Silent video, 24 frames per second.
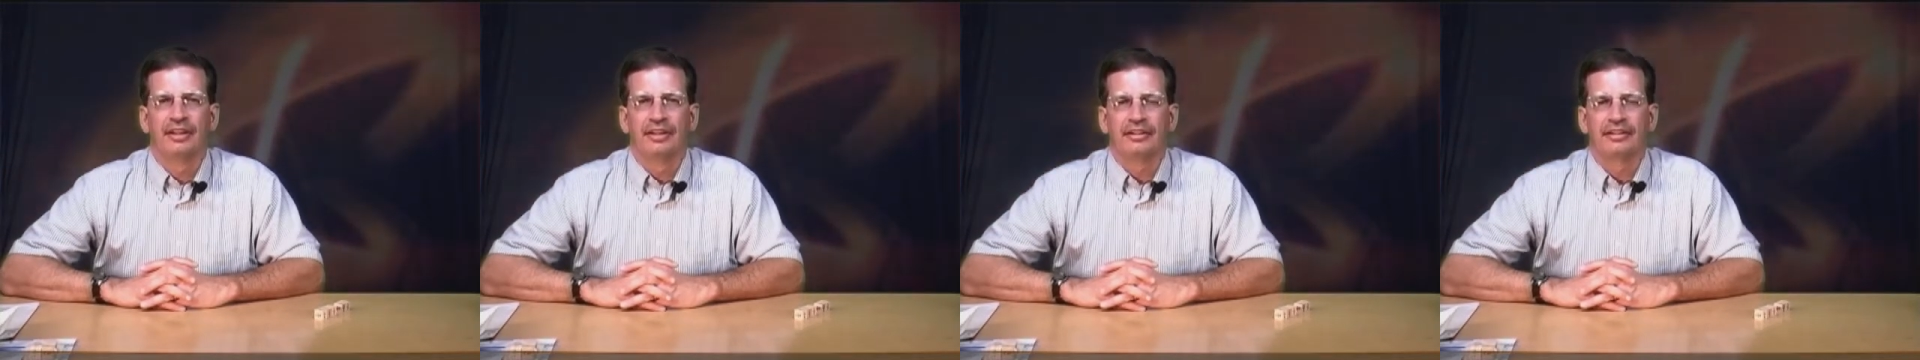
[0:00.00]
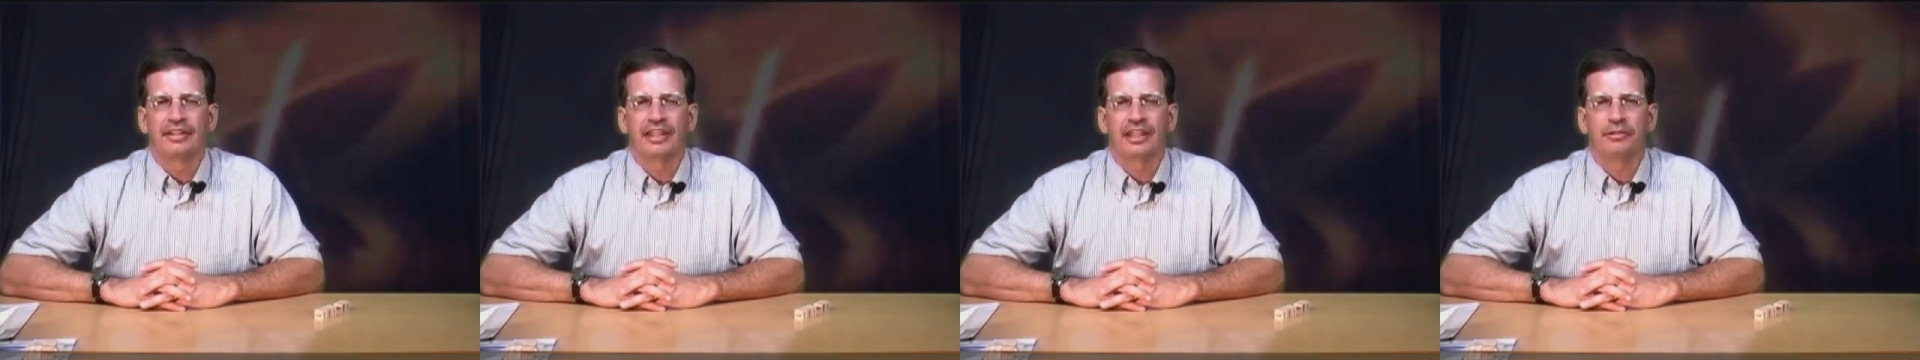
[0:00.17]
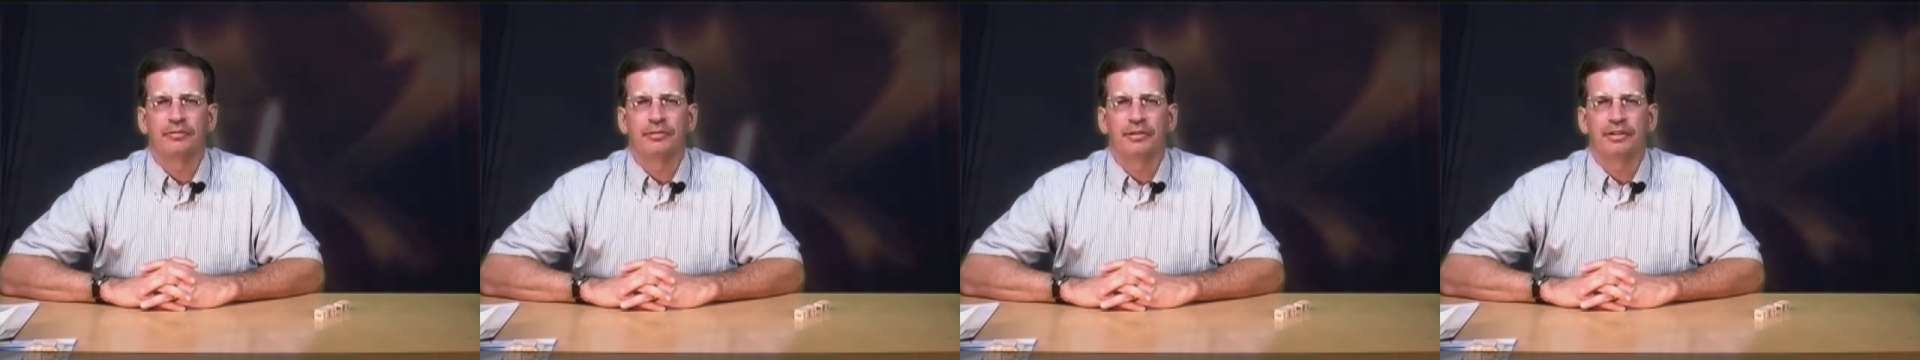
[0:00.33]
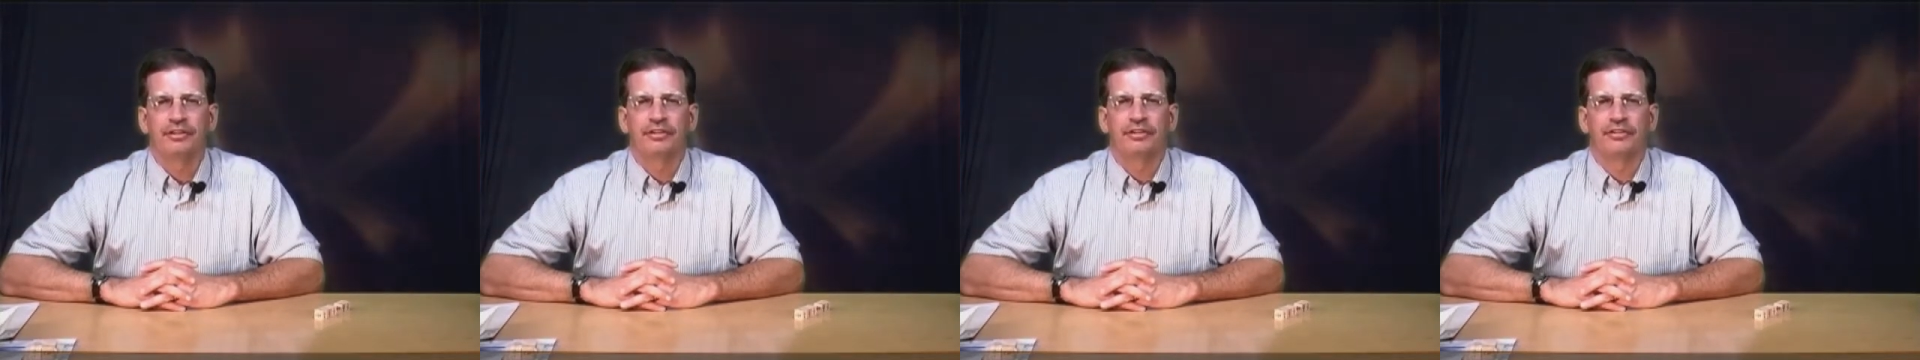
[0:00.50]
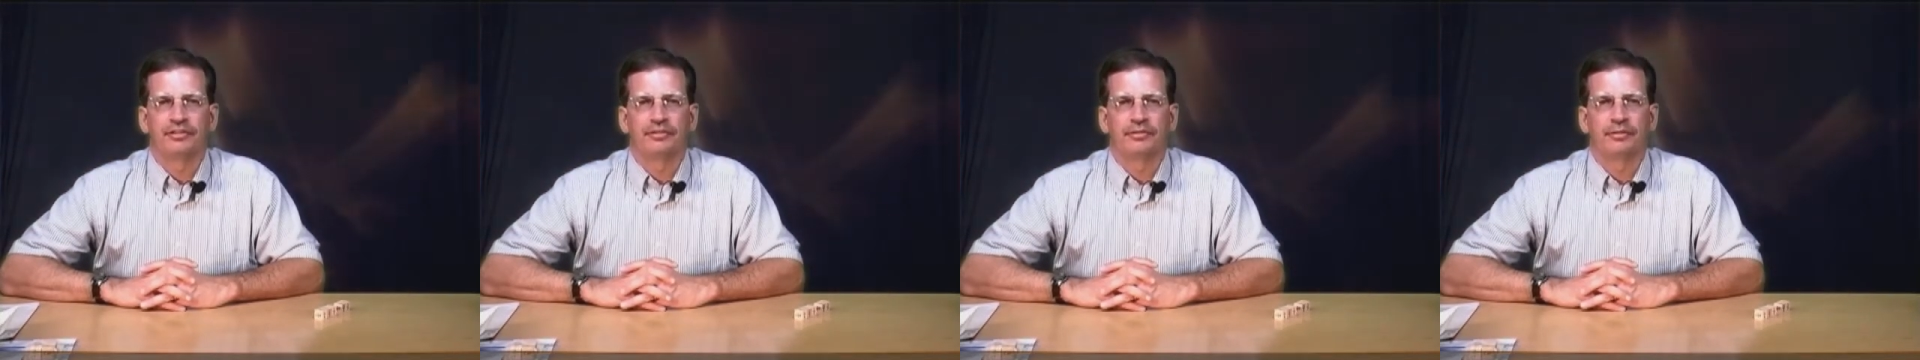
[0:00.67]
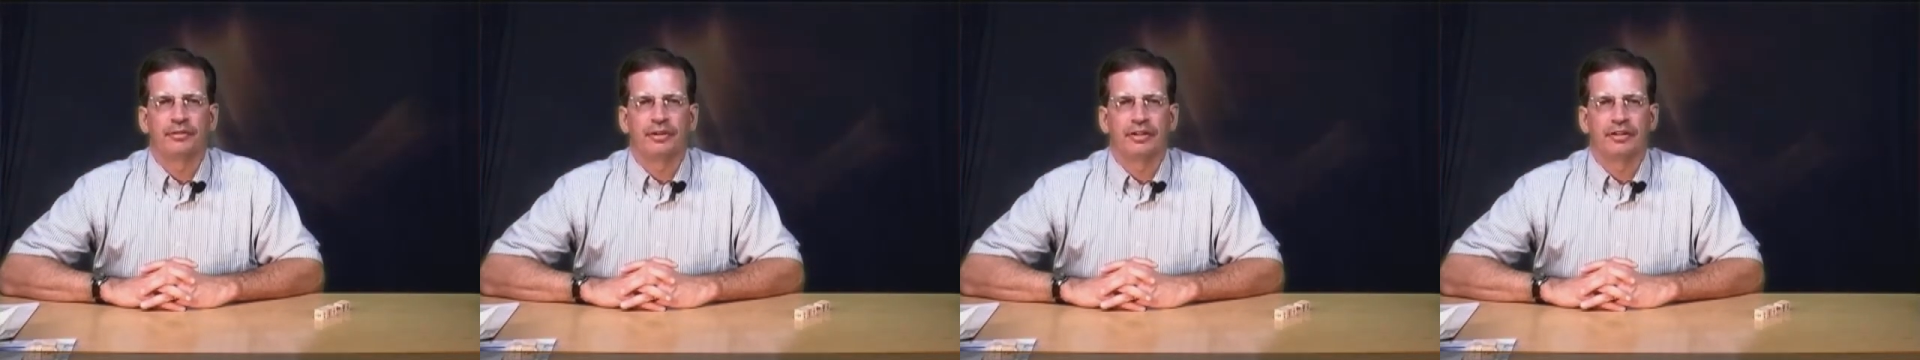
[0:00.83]
they would use
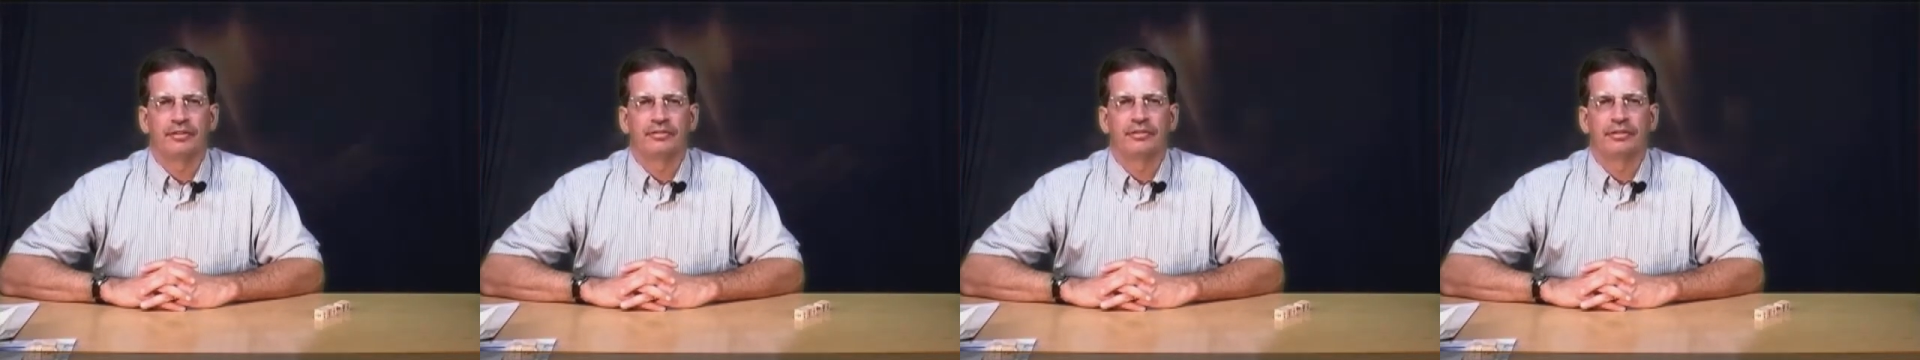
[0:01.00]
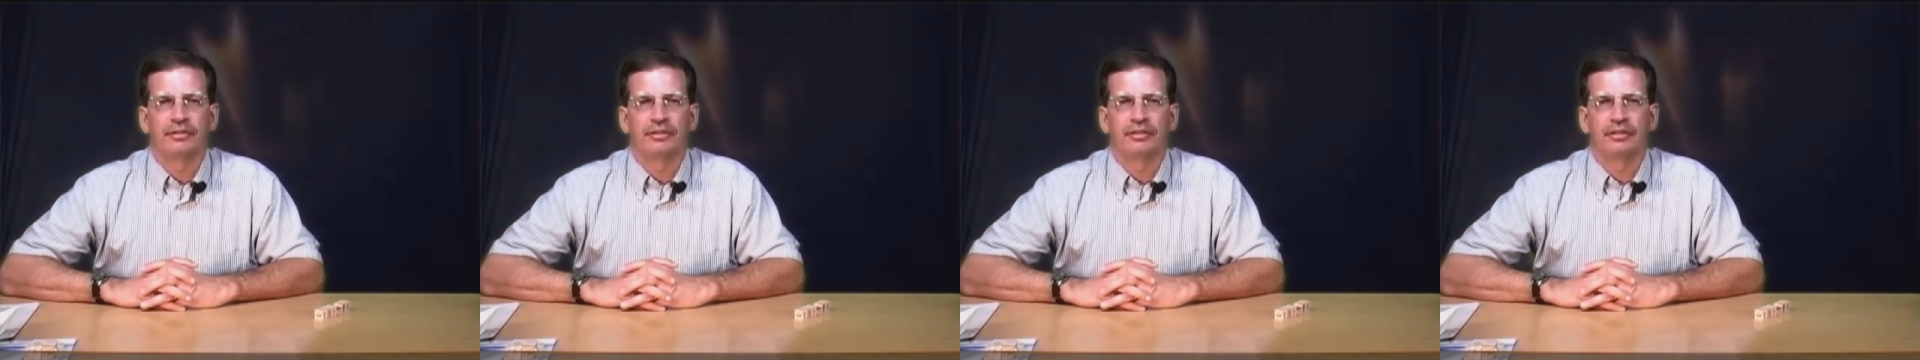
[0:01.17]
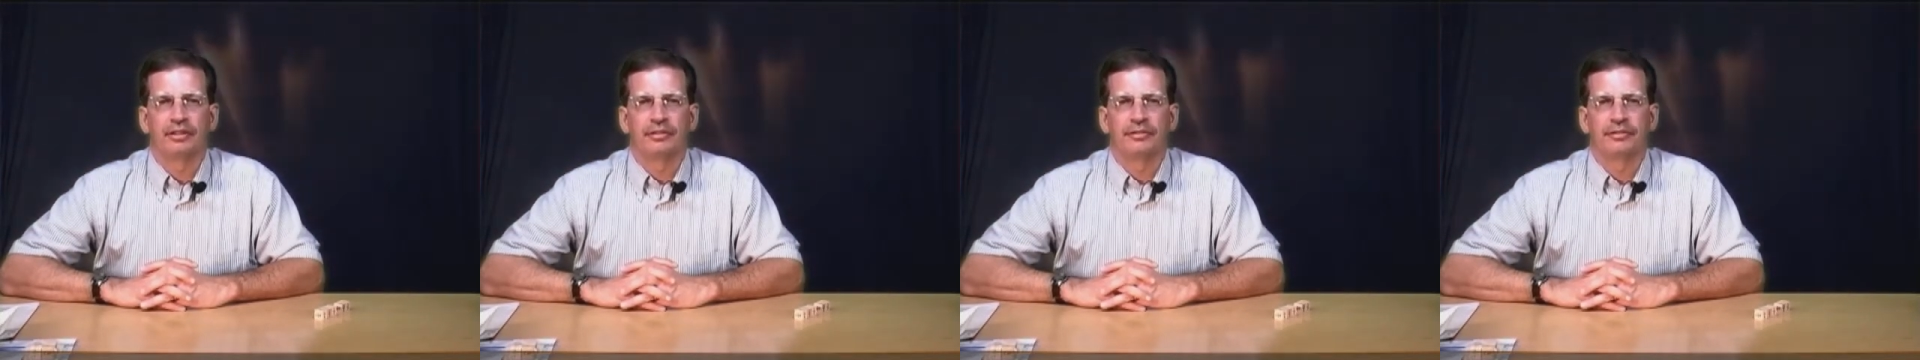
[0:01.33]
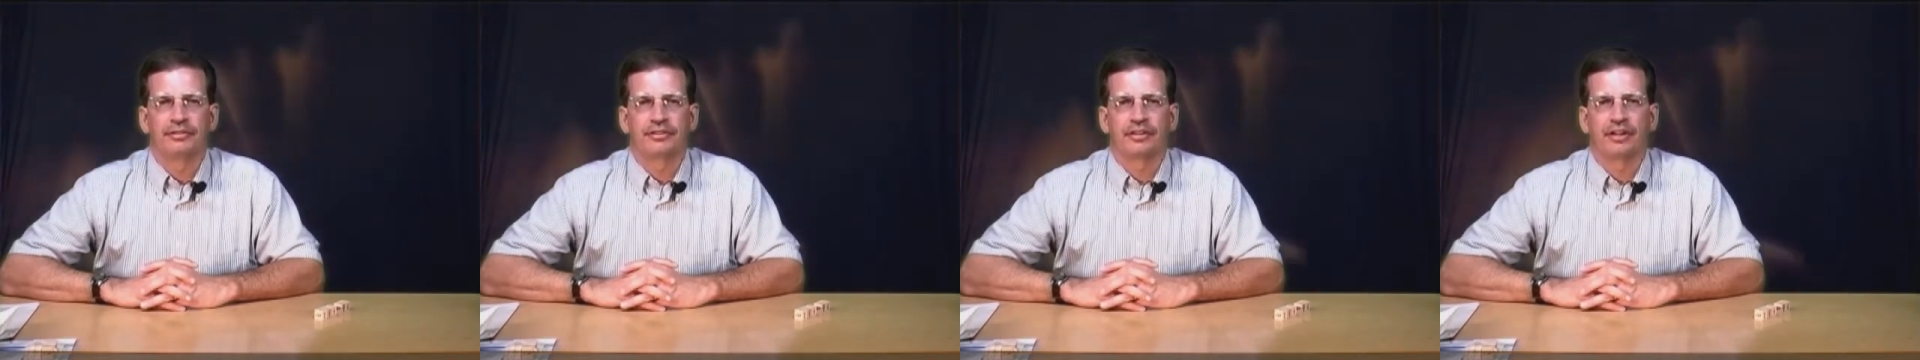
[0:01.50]
40 for the lowest